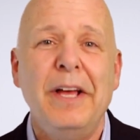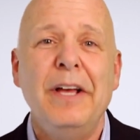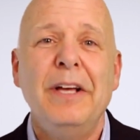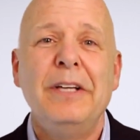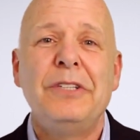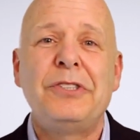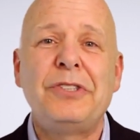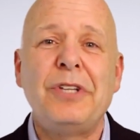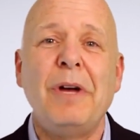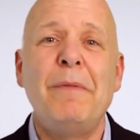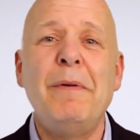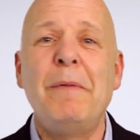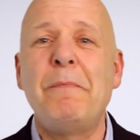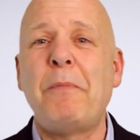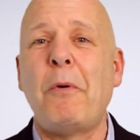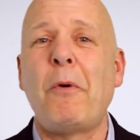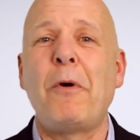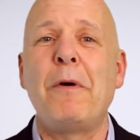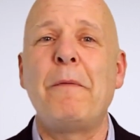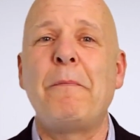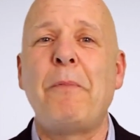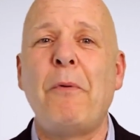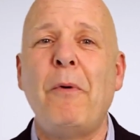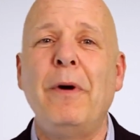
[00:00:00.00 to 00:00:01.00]
Some
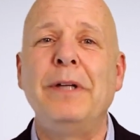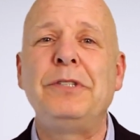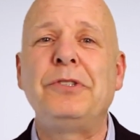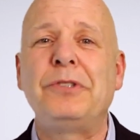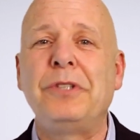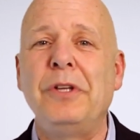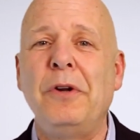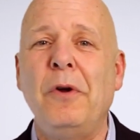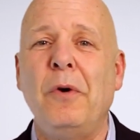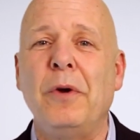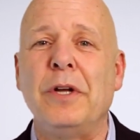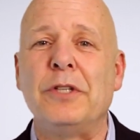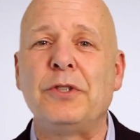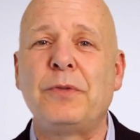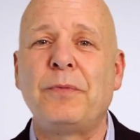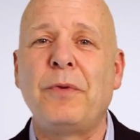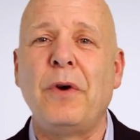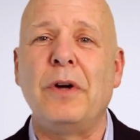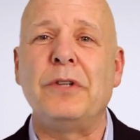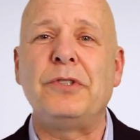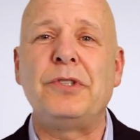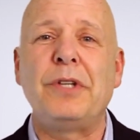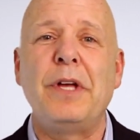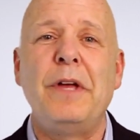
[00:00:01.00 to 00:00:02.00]
important points to notice.
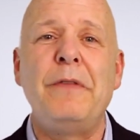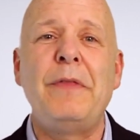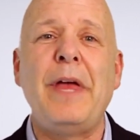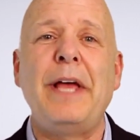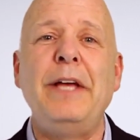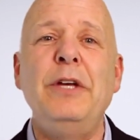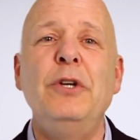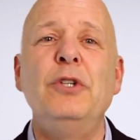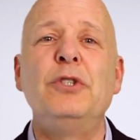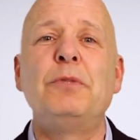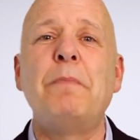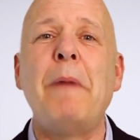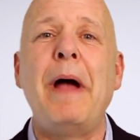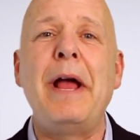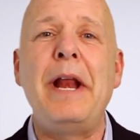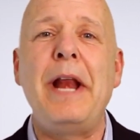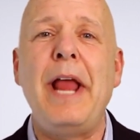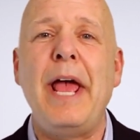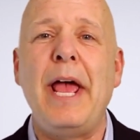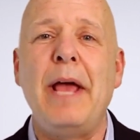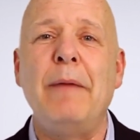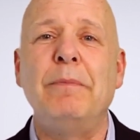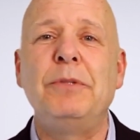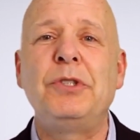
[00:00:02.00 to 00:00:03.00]
First, they use my
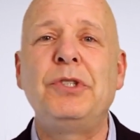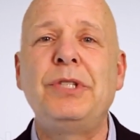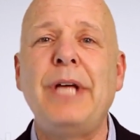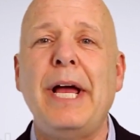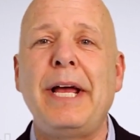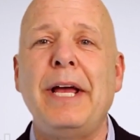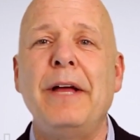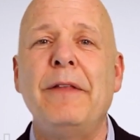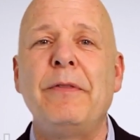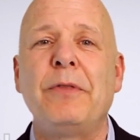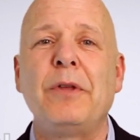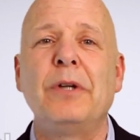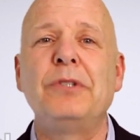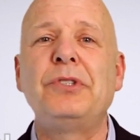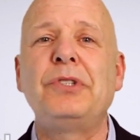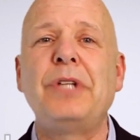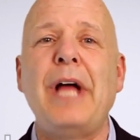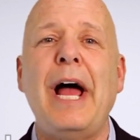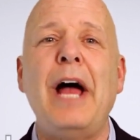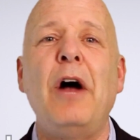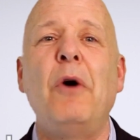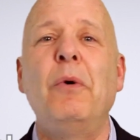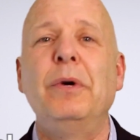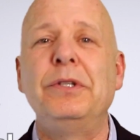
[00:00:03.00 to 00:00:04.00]
name. Second, their
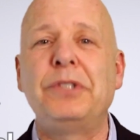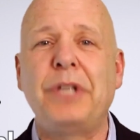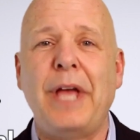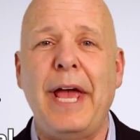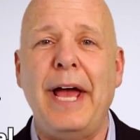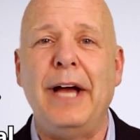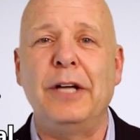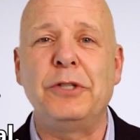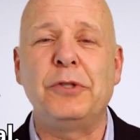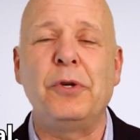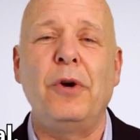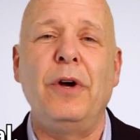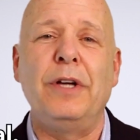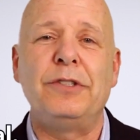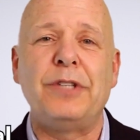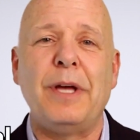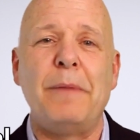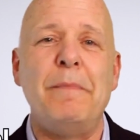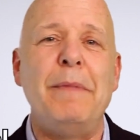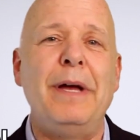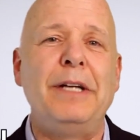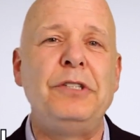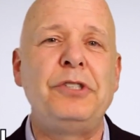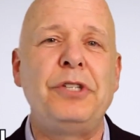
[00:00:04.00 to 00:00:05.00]
style was casual, as I
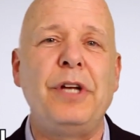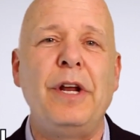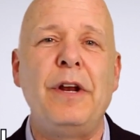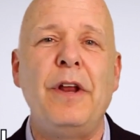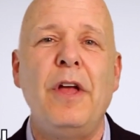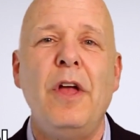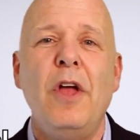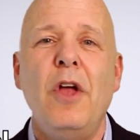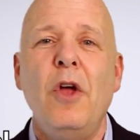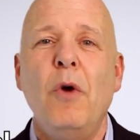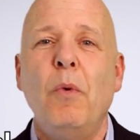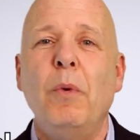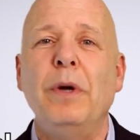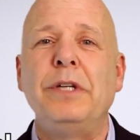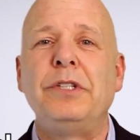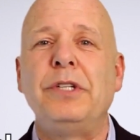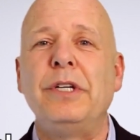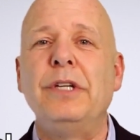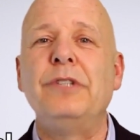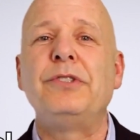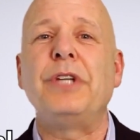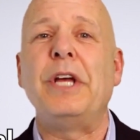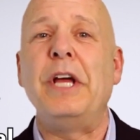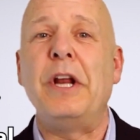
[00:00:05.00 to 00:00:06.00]
mentioned, which
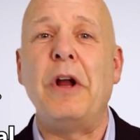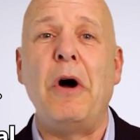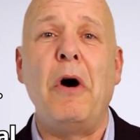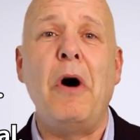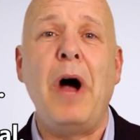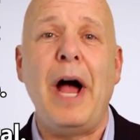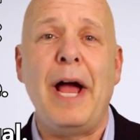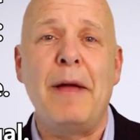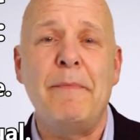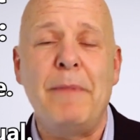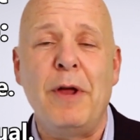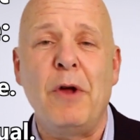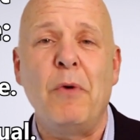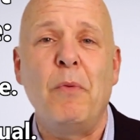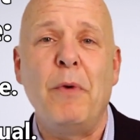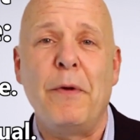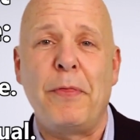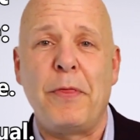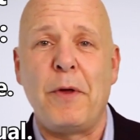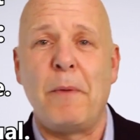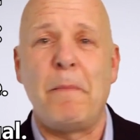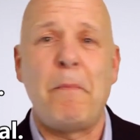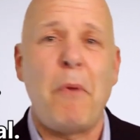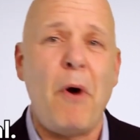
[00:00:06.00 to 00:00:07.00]
is in alignment with
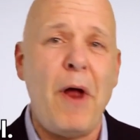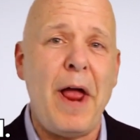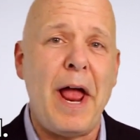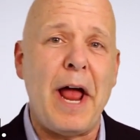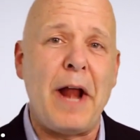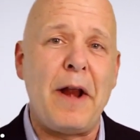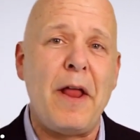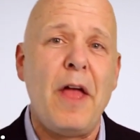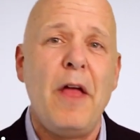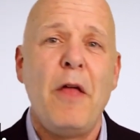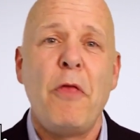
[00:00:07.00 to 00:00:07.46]
their brand.